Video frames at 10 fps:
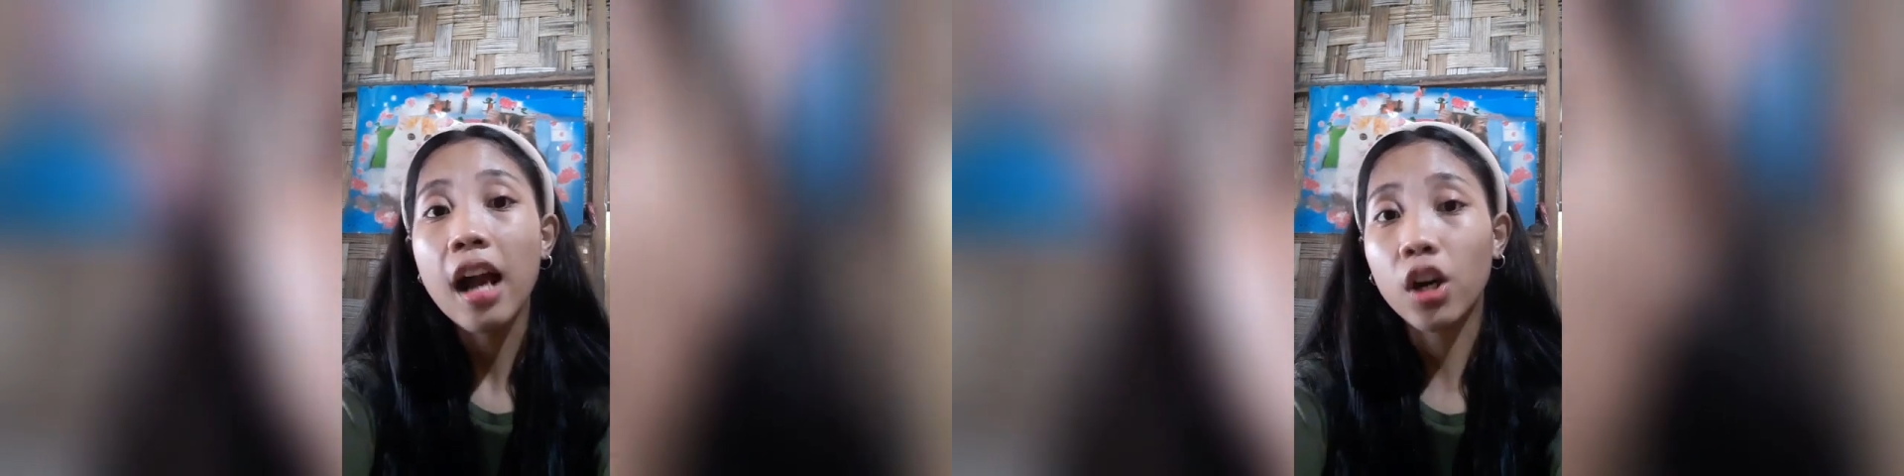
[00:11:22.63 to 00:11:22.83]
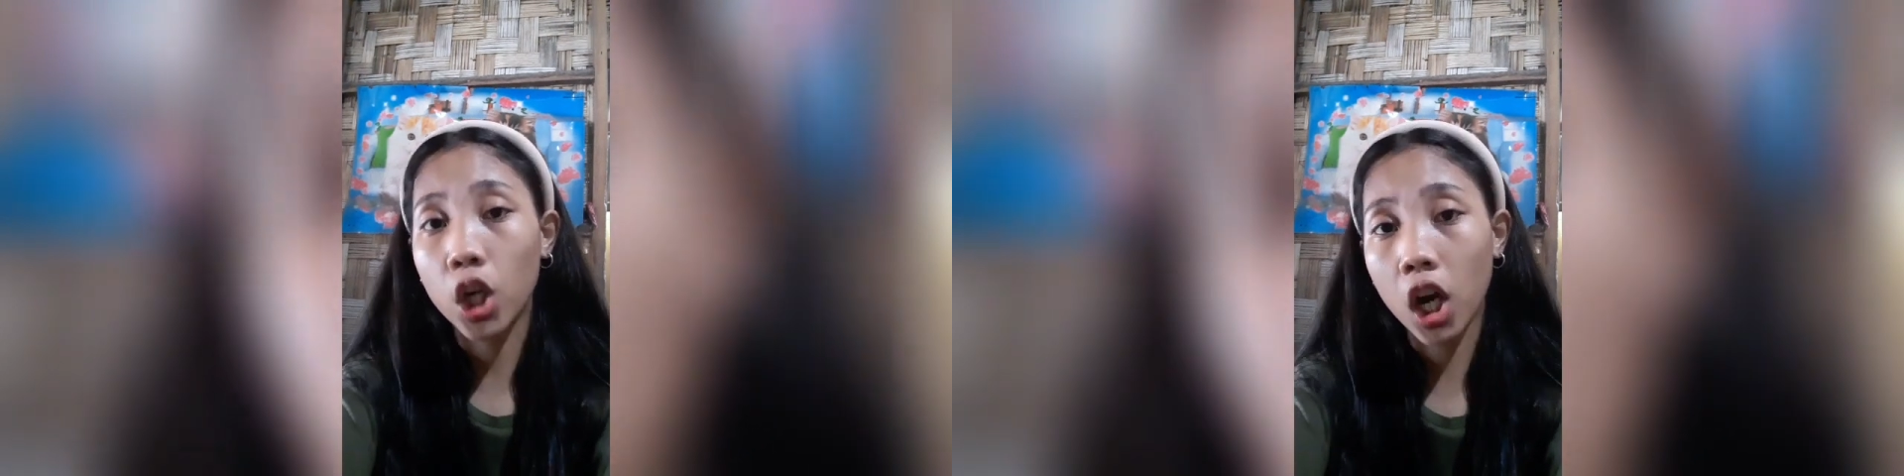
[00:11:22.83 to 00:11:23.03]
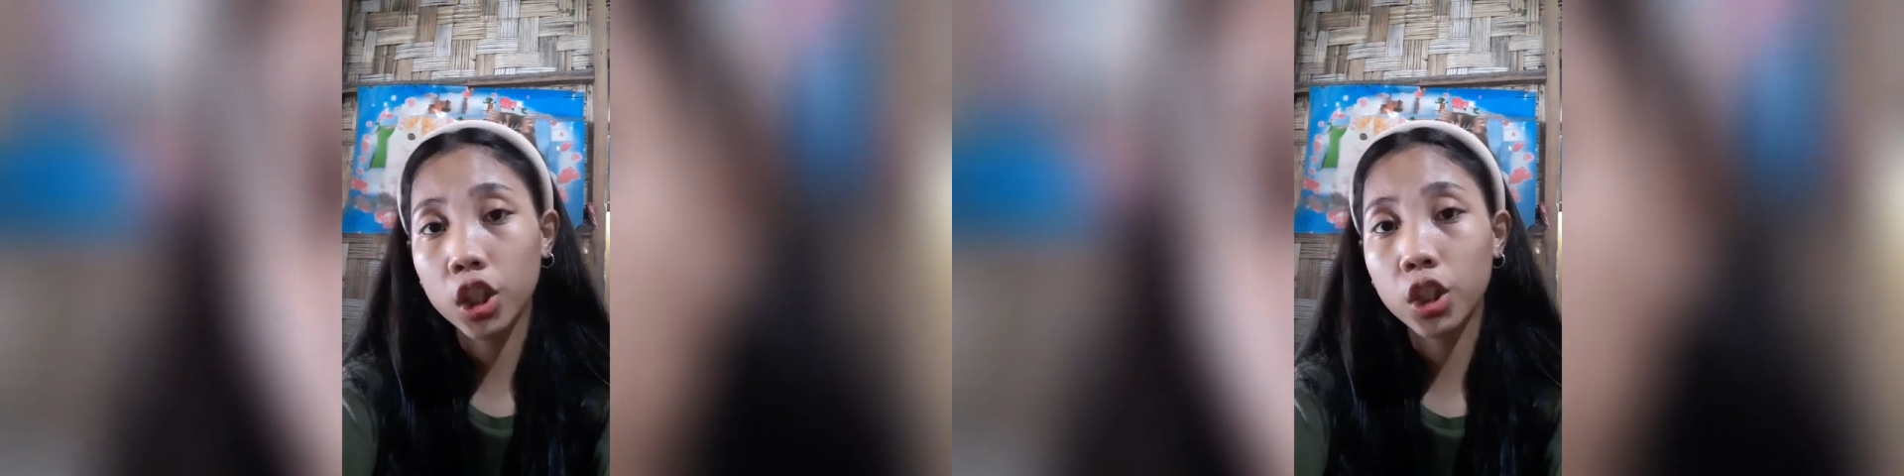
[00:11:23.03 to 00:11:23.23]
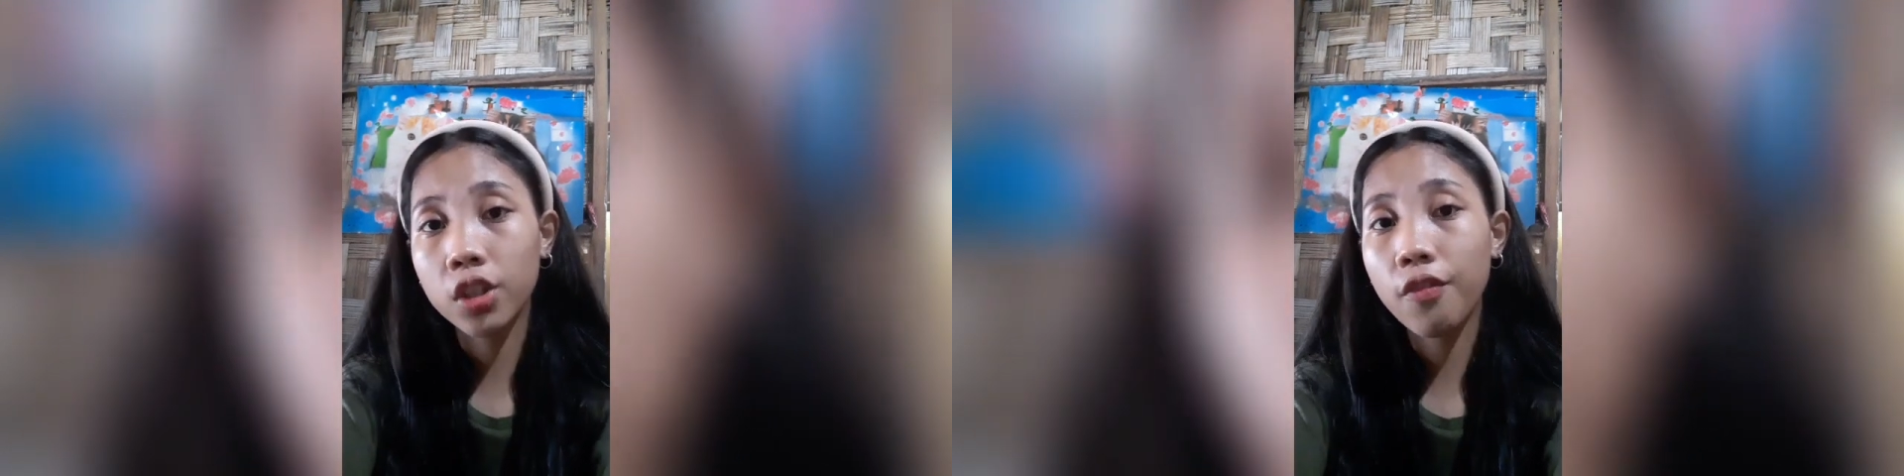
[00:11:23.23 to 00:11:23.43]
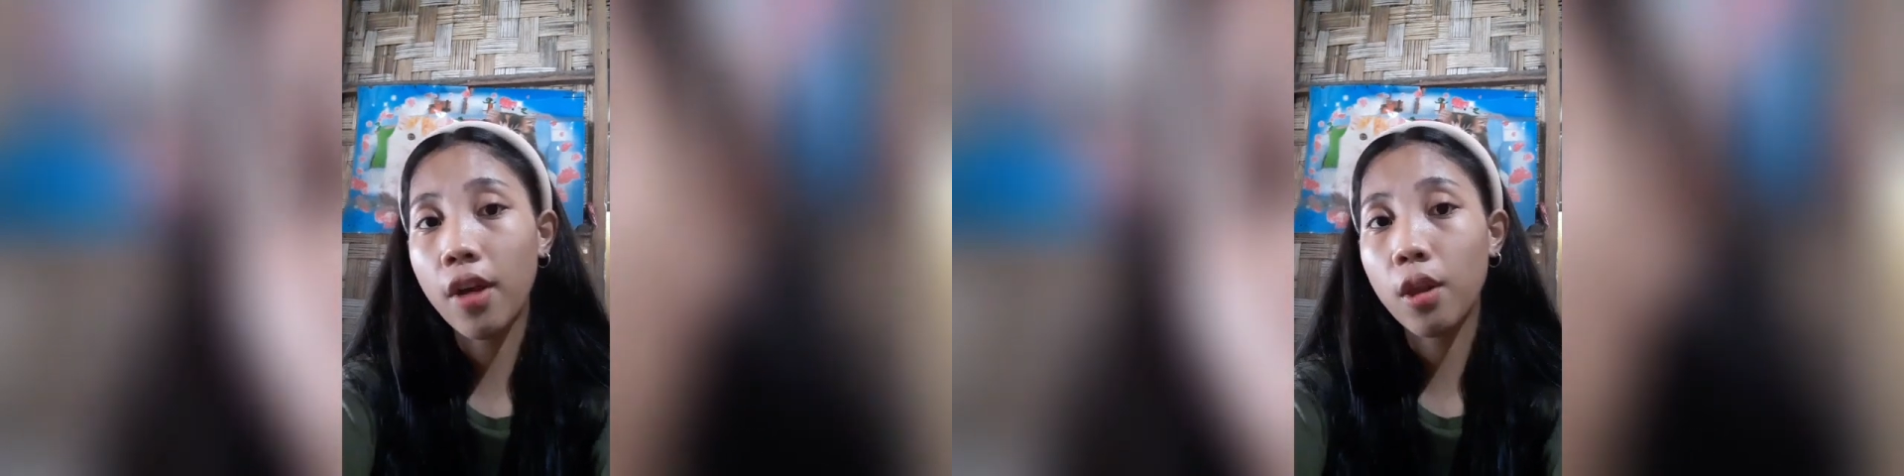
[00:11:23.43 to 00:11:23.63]
character
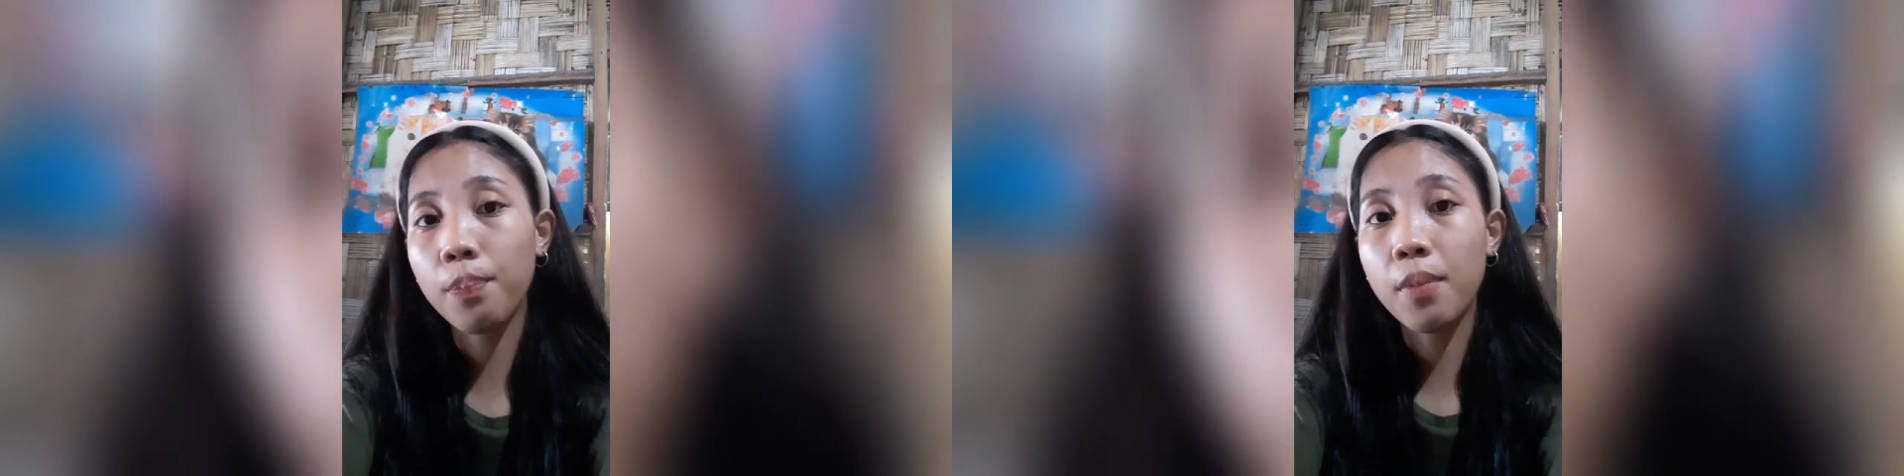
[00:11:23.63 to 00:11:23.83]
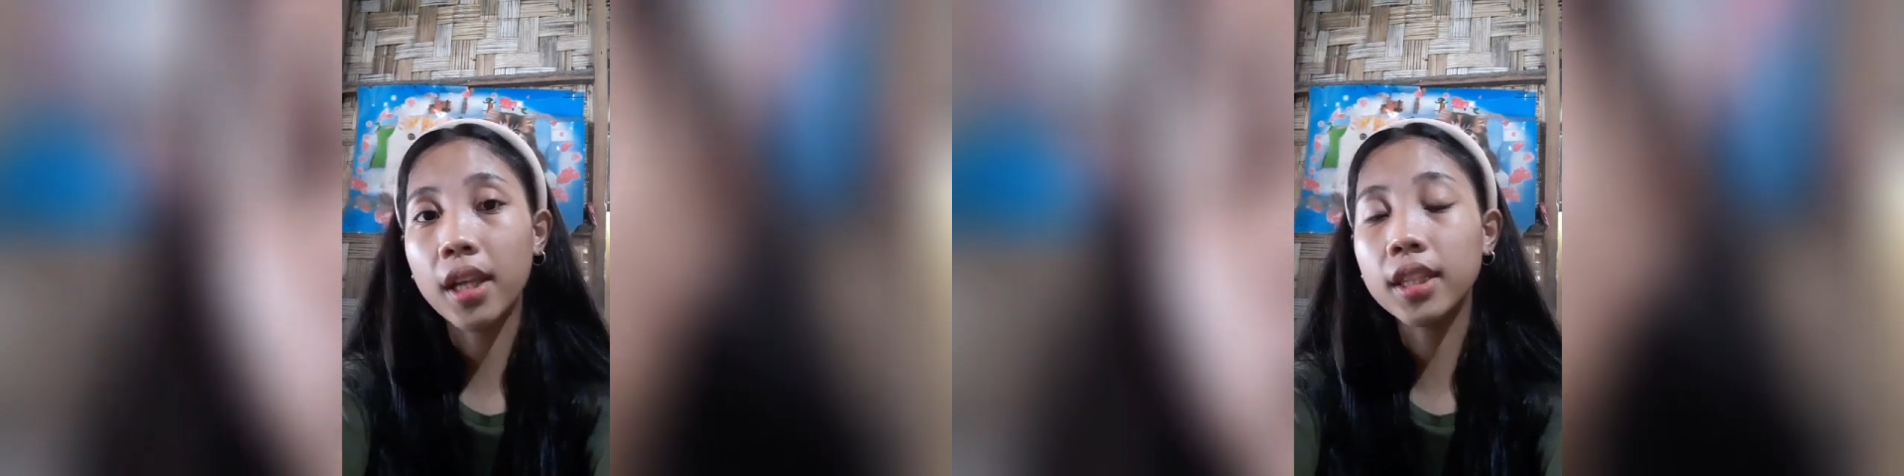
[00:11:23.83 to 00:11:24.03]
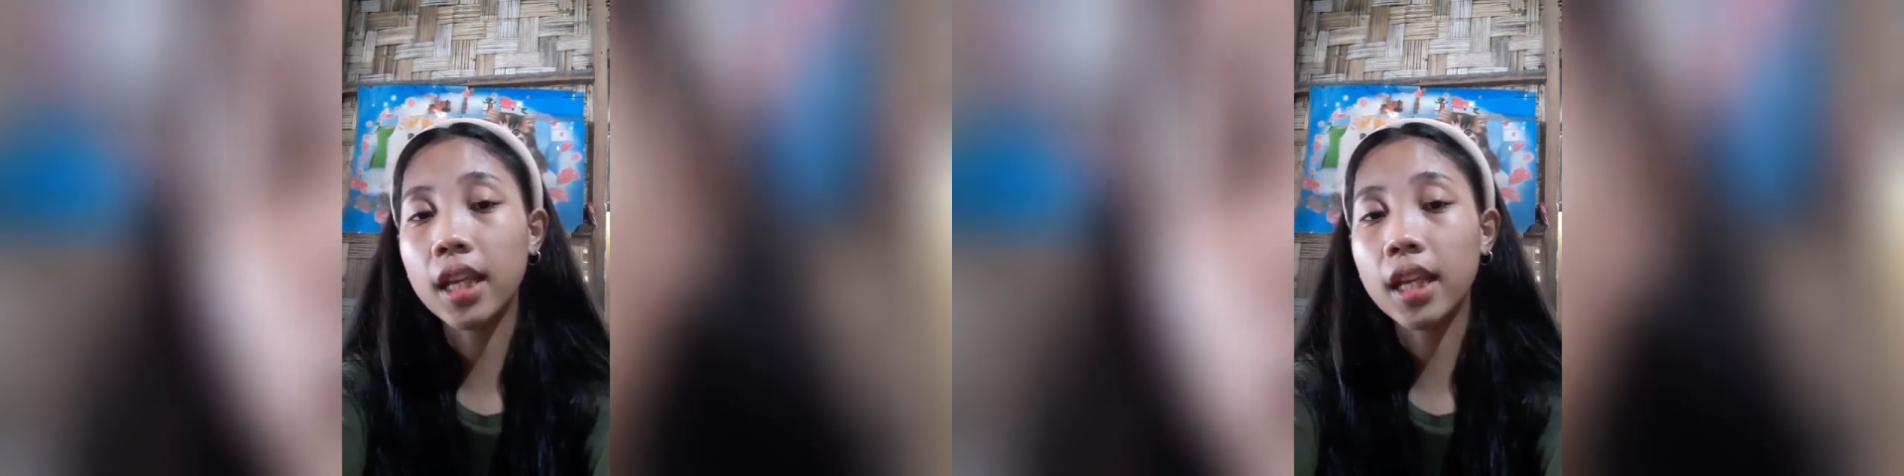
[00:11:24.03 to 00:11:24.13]
development